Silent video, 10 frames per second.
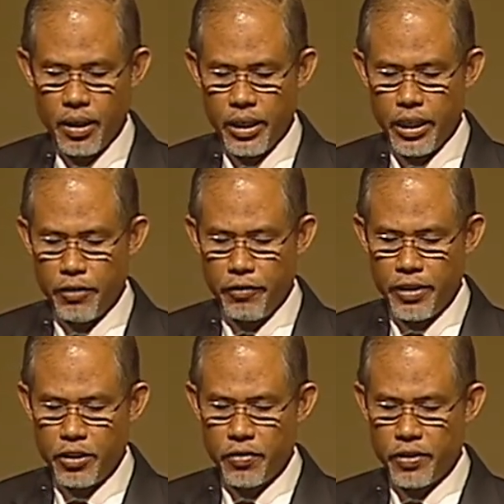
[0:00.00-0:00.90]
In the
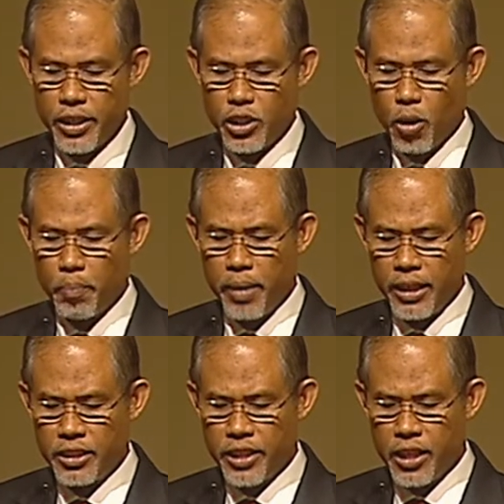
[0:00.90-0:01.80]
face of such
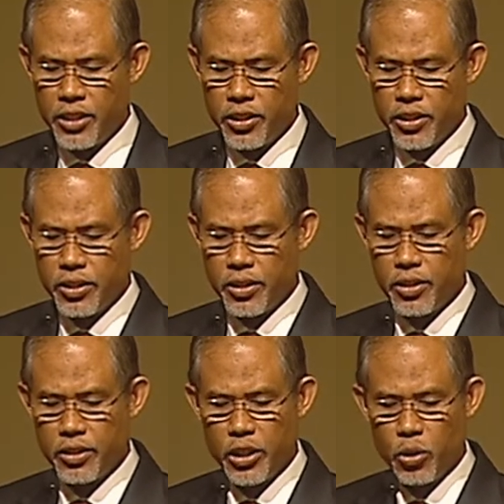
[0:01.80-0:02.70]
complex challenges,
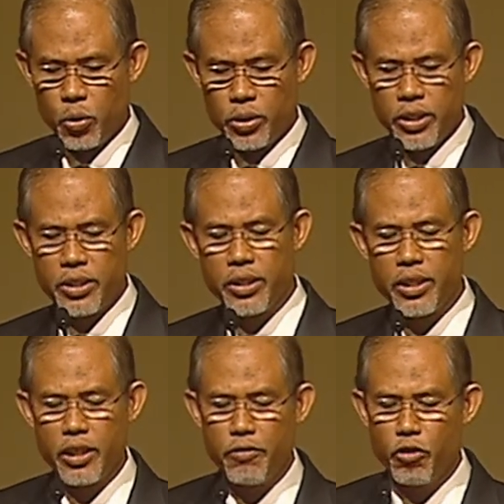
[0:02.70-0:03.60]
stakeholders
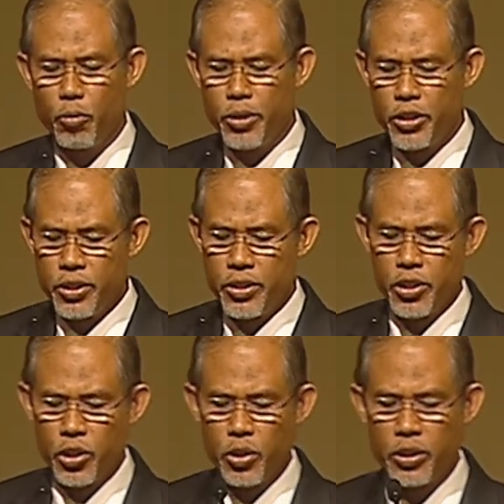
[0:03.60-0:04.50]
in the information
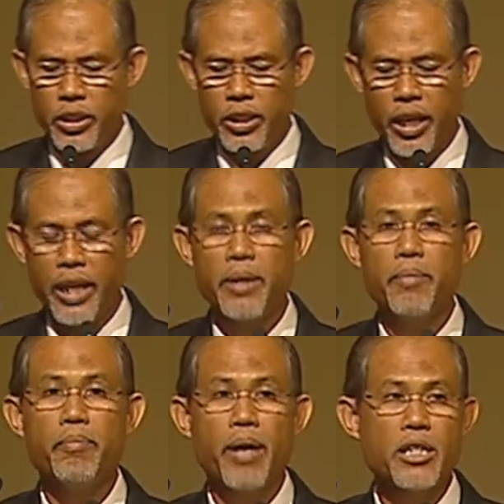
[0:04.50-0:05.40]
security line
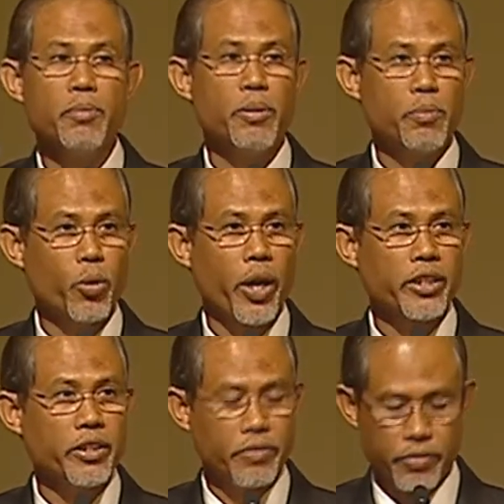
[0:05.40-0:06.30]
must be
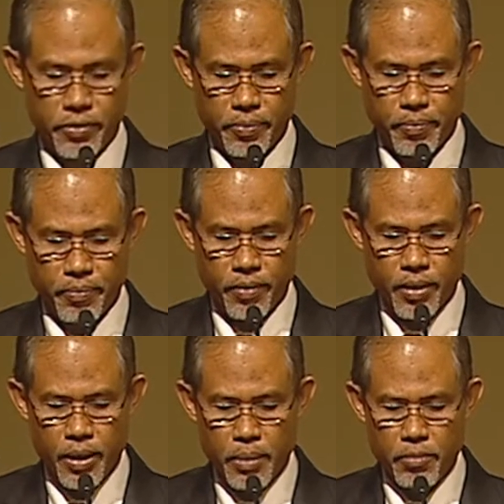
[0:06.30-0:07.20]
proactive.
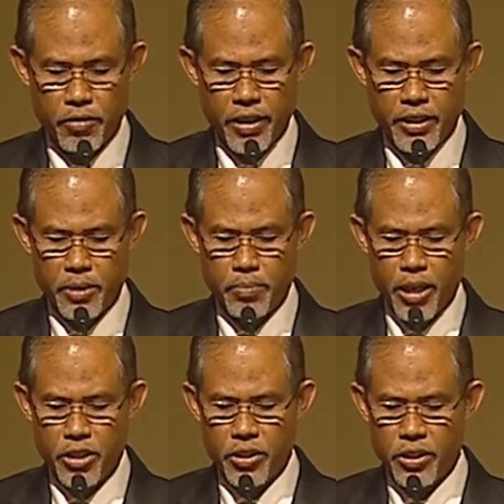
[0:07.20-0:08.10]
Prevention
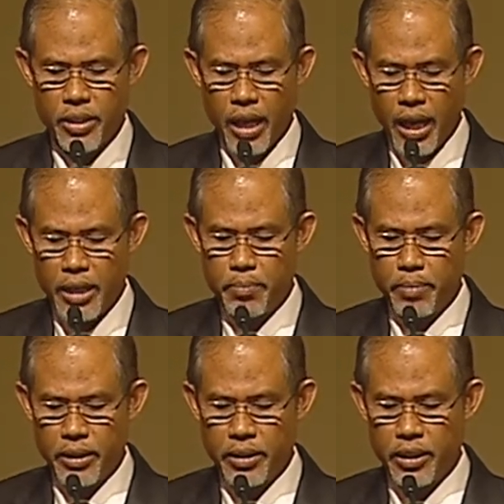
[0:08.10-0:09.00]
measures are
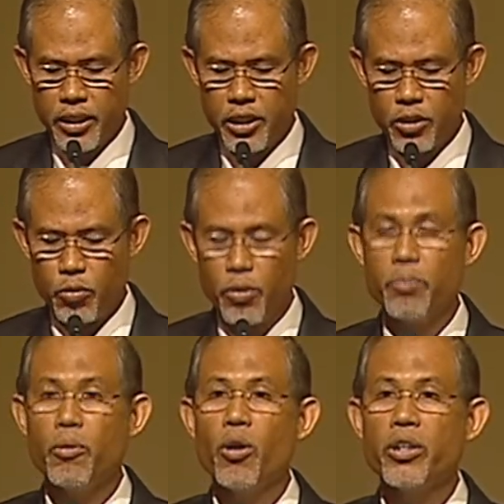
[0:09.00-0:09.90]
impractical with
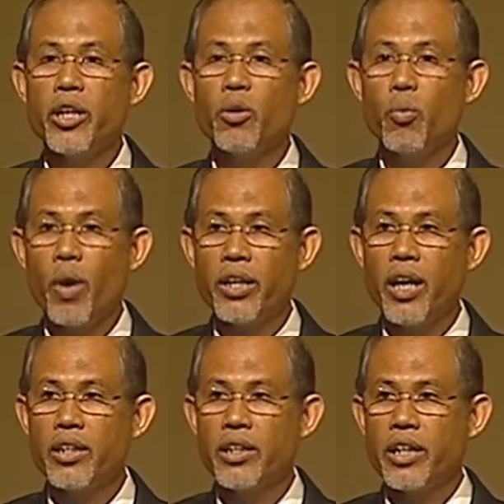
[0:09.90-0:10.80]
more than
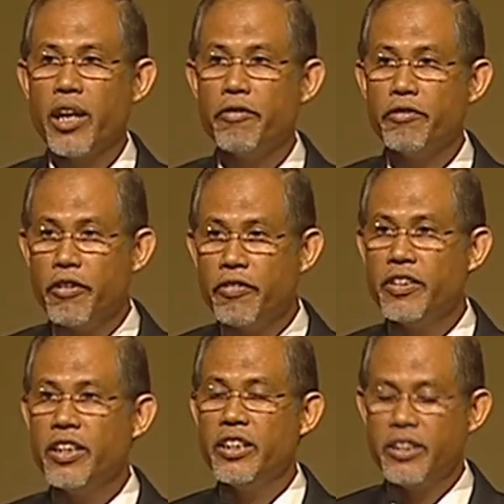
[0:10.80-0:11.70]

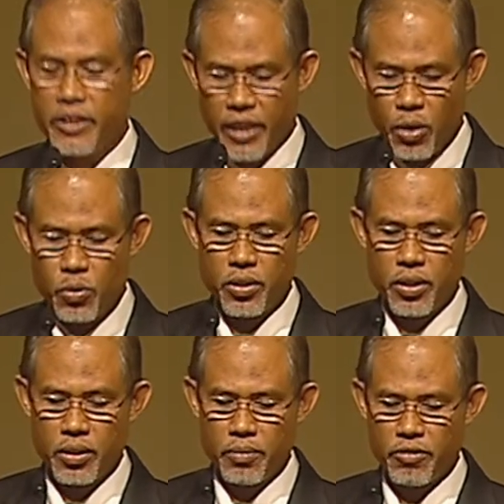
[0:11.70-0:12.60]

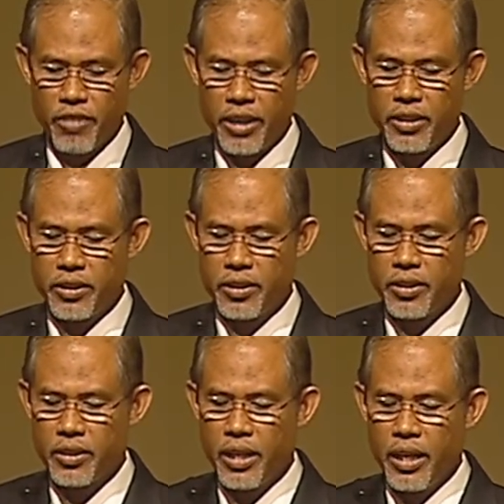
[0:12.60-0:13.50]
150,000
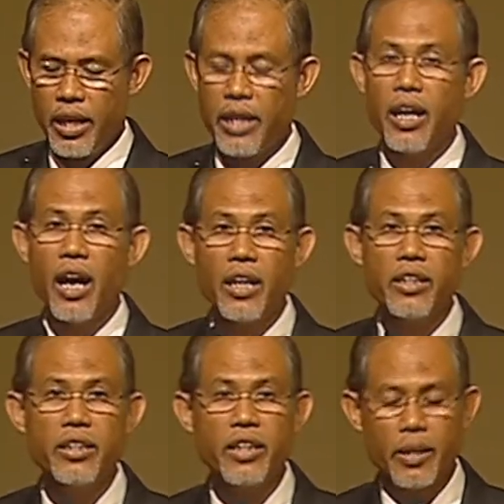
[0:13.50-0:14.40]
viruses and
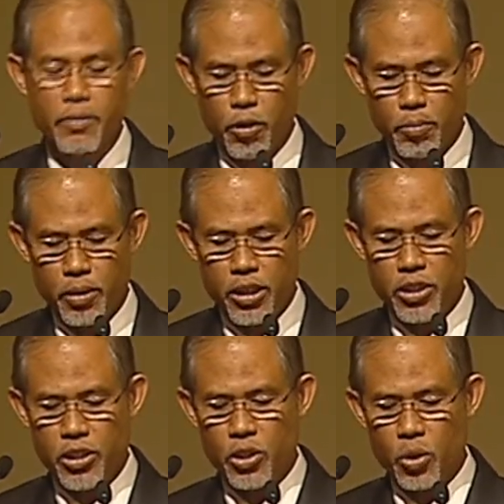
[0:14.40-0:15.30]
other types of
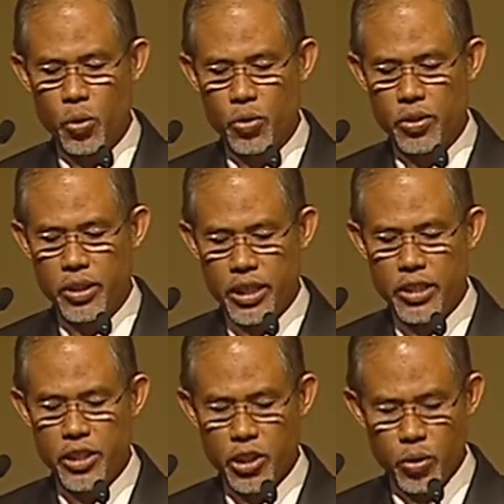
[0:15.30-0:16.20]
malicious codes
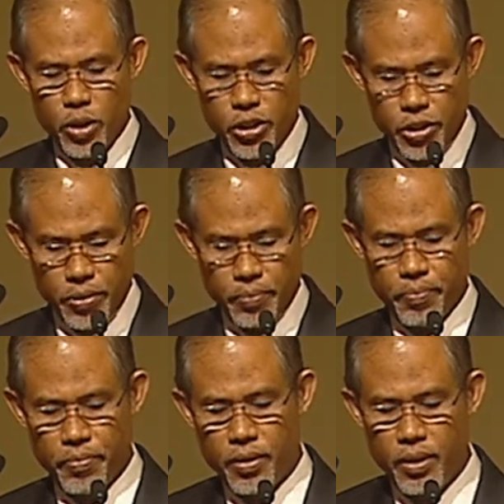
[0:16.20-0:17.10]
in circulation.
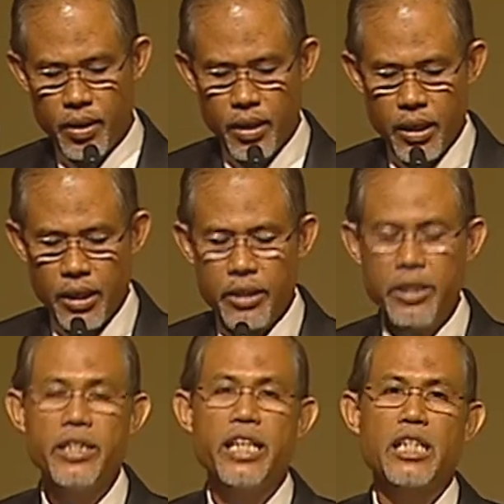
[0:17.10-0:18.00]

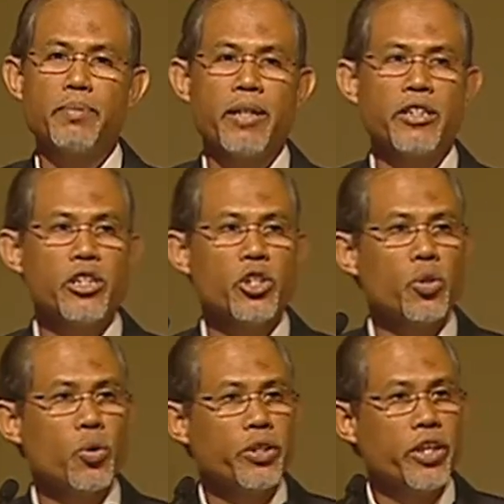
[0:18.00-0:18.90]
This is especially
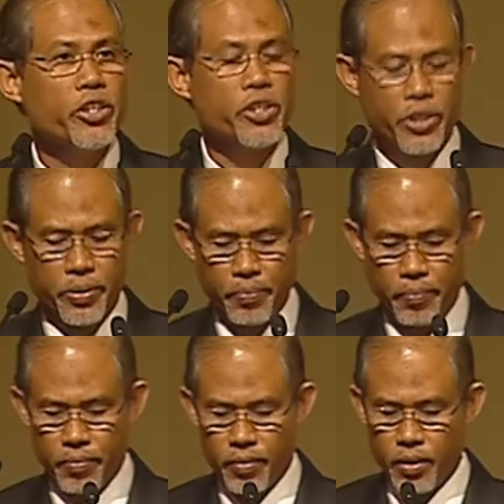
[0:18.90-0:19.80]
so in Asia,
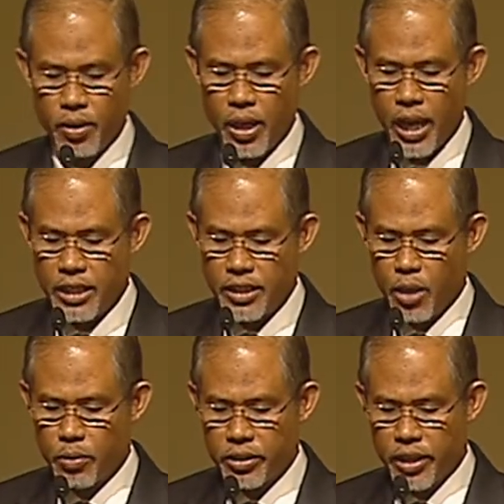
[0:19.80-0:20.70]
as
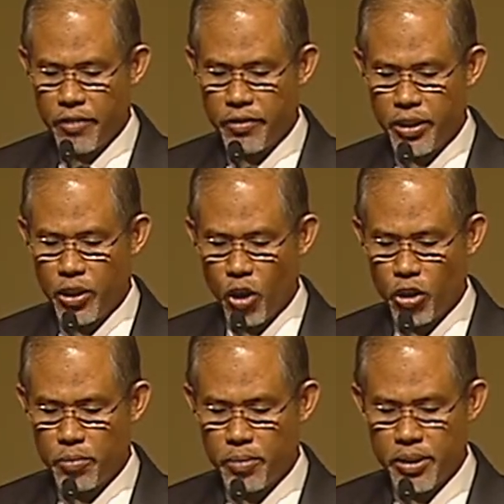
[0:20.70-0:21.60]
our thriving
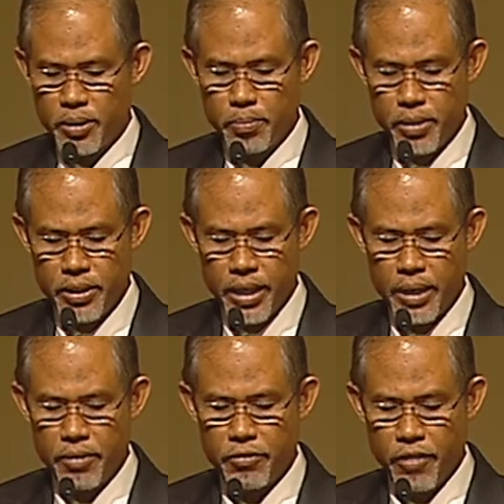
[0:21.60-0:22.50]
economies
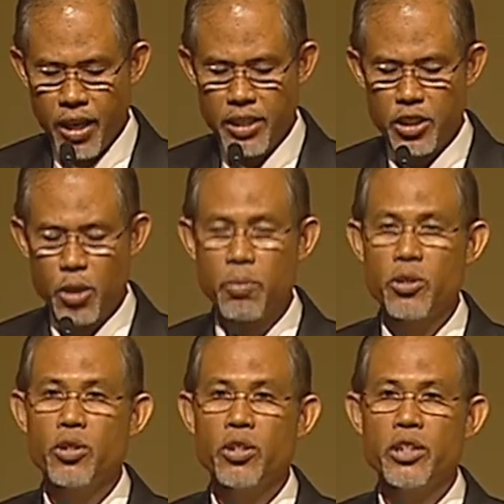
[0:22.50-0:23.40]
present vast
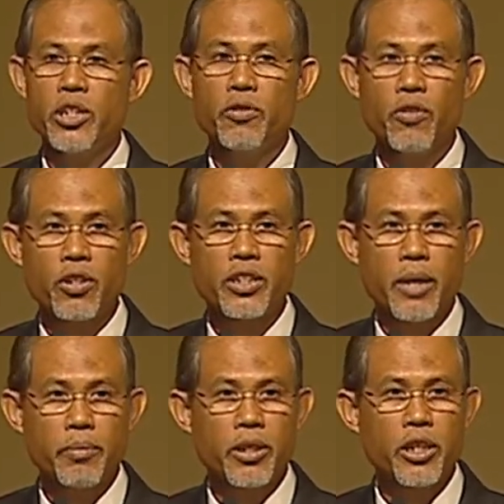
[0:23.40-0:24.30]
opportunities for
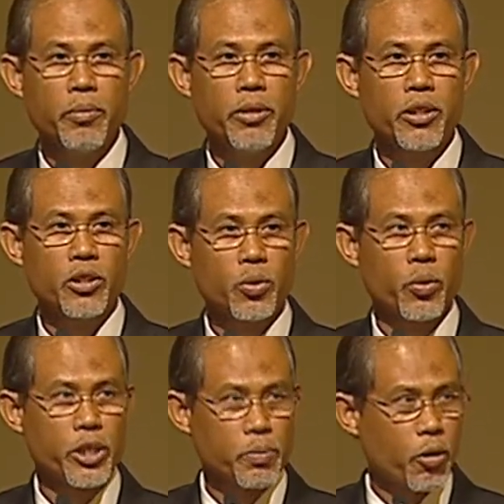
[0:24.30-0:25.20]
cybercriminals
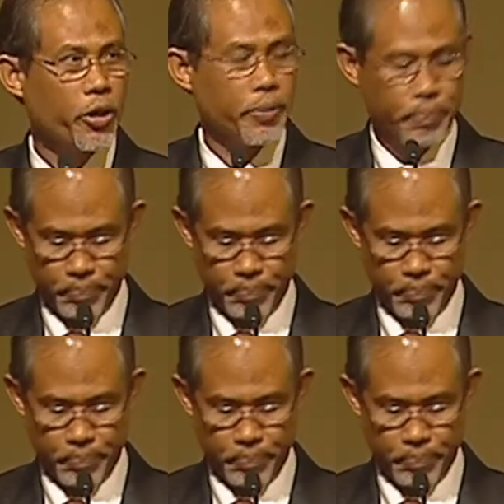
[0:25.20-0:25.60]
to exploit.